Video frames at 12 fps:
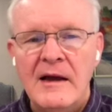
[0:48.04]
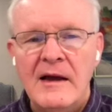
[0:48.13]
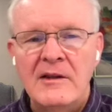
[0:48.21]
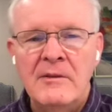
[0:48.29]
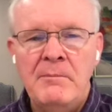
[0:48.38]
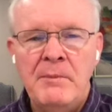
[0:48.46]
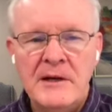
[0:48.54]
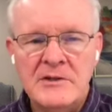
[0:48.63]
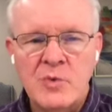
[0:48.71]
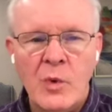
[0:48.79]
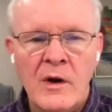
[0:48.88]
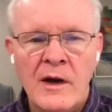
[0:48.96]
And the
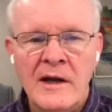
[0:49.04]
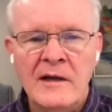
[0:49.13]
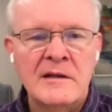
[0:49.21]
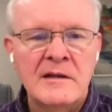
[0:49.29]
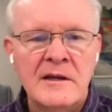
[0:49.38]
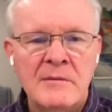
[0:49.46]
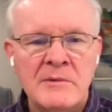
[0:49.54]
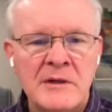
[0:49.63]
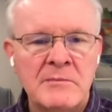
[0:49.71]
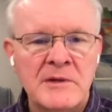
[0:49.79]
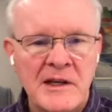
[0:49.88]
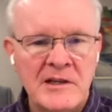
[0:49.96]
best way to keep
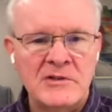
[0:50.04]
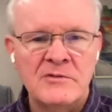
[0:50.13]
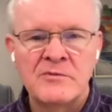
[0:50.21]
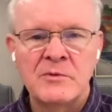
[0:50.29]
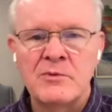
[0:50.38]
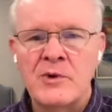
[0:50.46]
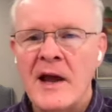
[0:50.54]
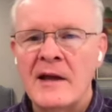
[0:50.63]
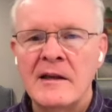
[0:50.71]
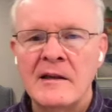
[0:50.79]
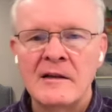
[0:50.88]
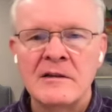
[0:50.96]
temptation from
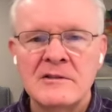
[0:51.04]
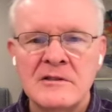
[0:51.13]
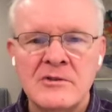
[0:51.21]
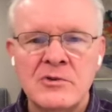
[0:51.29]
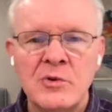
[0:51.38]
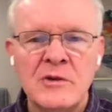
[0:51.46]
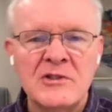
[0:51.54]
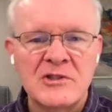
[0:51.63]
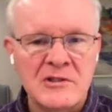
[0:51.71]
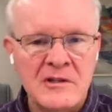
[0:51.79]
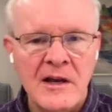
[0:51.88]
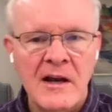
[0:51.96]
dragging us into its
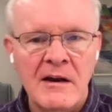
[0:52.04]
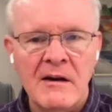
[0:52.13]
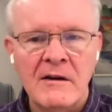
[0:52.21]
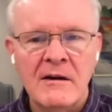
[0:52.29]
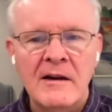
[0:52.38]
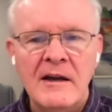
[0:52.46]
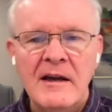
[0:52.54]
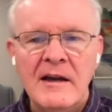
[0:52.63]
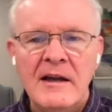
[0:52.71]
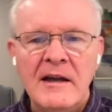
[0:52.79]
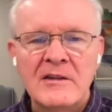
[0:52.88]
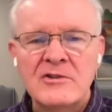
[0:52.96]
snare
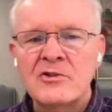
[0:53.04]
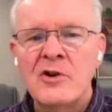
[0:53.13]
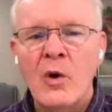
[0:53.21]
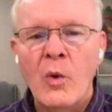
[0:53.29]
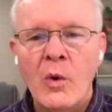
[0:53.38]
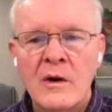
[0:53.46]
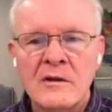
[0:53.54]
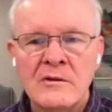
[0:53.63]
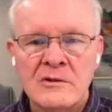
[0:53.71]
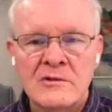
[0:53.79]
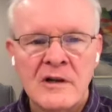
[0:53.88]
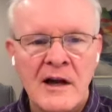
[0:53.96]
is to know what it
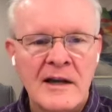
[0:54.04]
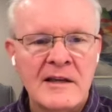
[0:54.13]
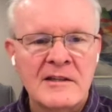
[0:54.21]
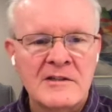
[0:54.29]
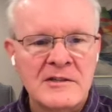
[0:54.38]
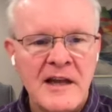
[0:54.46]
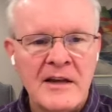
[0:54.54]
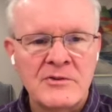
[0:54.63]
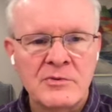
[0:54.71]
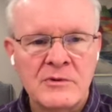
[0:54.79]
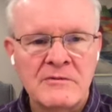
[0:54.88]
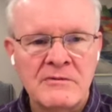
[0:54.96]
looks like in its
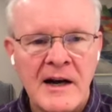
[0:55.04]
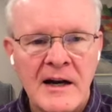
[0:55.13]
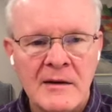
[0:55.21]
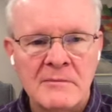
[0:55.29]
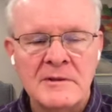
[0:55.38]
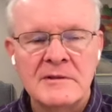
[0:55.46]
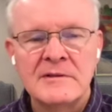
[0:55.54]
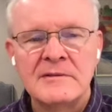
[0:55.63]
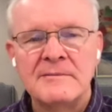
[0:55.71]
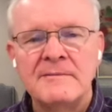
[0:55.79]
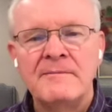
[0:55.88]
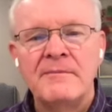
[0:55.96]
natural environment.
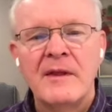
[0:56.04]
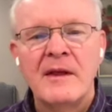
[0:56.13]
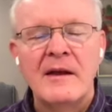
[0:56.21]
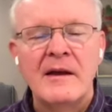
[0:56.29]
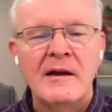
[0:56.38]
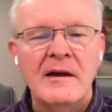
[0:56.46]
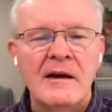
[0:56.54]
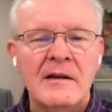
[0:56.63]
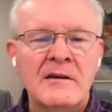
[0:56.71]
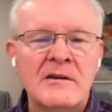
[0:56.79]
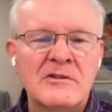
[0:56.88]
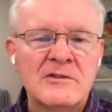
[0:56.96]
And
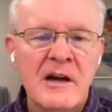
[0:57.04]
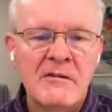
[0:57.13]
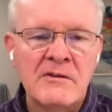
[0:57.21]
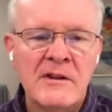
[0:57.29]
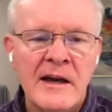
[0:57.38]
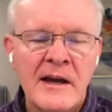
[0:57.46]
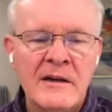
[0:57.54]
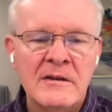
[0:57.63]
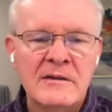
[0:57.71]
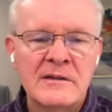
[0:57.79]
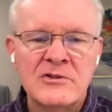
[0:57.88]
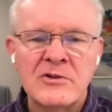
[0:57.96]
to discover that,
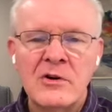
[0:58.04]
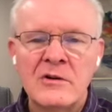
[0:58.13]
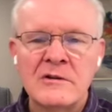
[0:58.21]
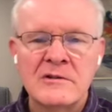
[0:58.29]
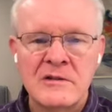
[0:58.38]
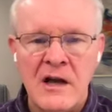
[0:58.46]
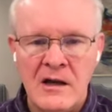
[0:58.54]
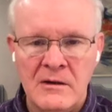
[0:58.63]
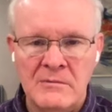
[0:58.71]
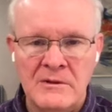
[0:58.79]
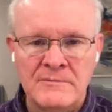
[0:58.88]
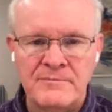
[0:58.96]
let's turn to
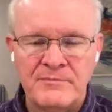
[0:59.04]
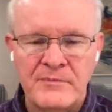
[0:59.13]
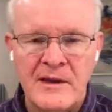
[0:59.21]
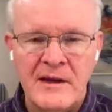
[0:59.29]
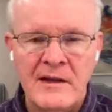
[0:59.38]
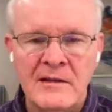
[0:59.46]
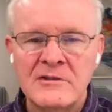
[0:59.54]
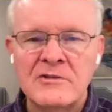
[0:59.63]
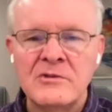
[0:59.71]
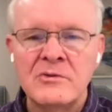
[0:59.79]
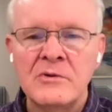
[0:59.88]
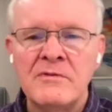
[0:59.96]
Solomon and
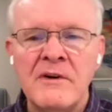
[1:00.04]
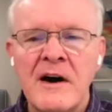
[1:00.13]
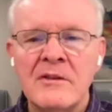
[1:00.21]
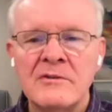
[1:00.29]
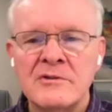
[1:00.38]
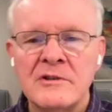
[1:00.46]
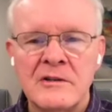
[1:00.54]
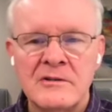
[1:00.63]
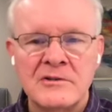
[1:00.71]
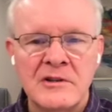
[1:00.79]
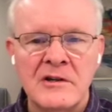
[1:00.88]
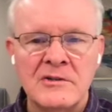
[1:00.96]
listen to a father-son
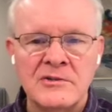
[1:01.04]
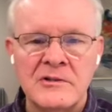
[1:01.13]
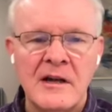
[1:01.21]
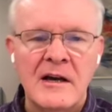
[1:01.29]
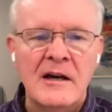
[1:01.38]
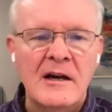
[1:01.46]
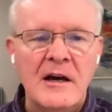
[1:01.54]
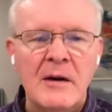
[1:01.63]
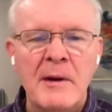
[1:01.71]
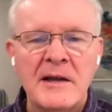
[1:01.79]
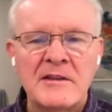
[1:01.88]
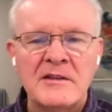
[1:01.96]
discussion
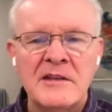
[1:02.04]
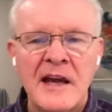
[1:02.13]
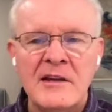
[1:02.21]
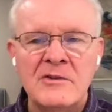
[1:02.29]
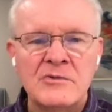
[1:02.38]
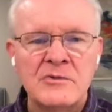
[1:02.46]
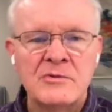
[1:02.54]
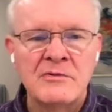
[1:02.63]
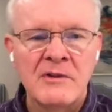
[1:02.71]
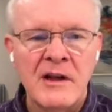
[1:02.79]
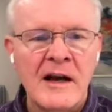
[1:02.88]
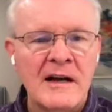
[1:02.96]
about the dangers of
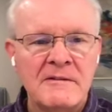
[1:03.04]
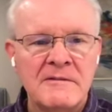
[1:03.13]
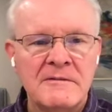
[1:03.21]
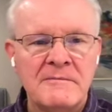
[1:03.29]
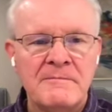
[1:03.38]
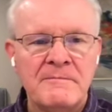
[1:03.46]
life.